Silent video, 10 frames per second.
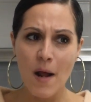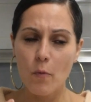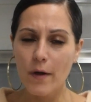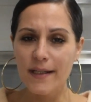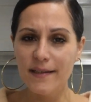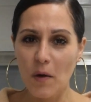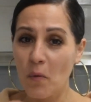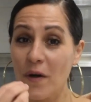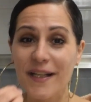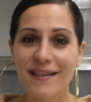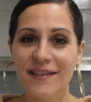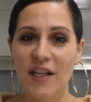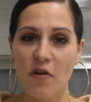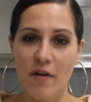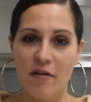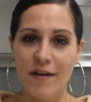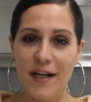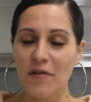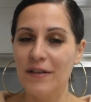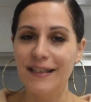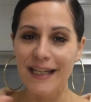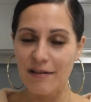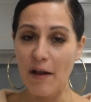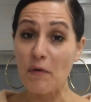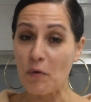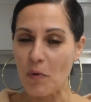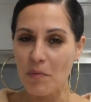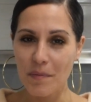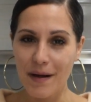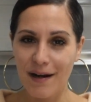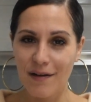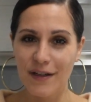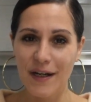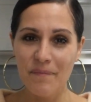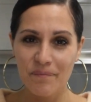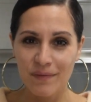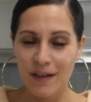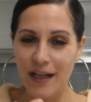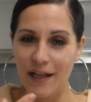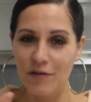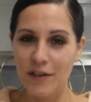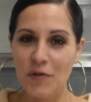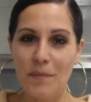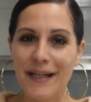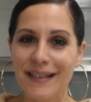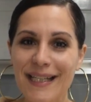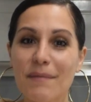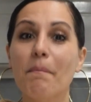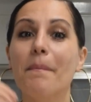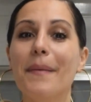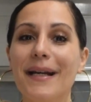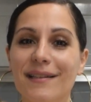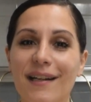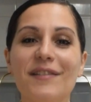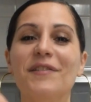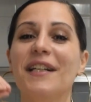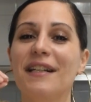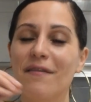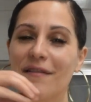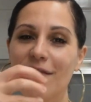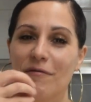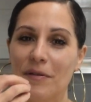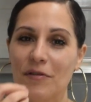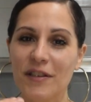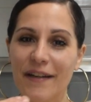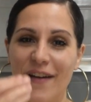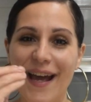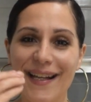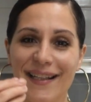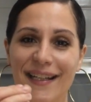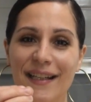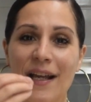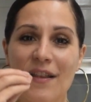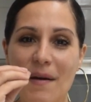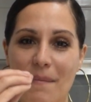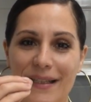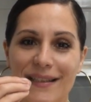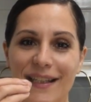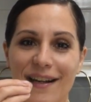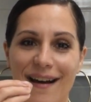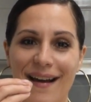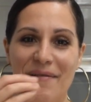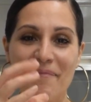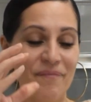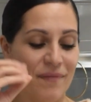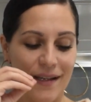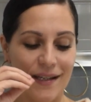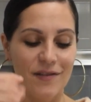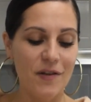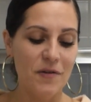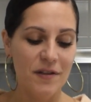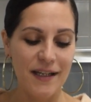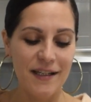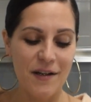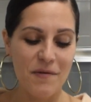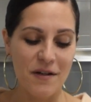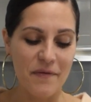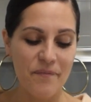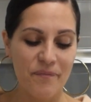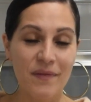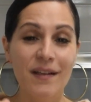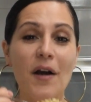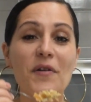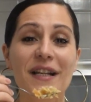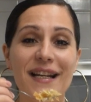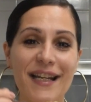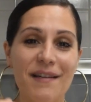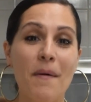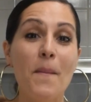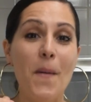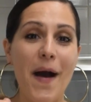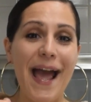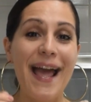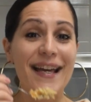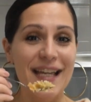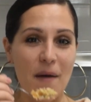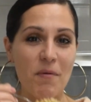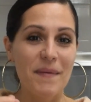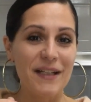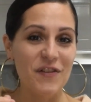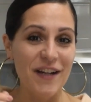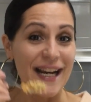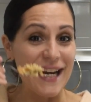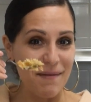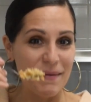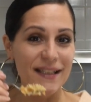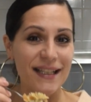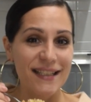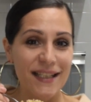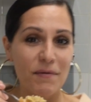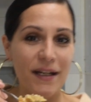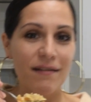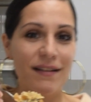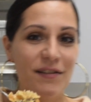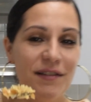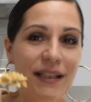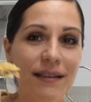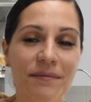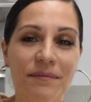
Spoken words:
What is it? What is the secret ingredient? Because it tastes like normal baklava, like traditional, but it tastes better. It's on another level because you've added the mastixa. It's so good. And you know what? I'm going to let my cameraman try and let's see what he thinks of it.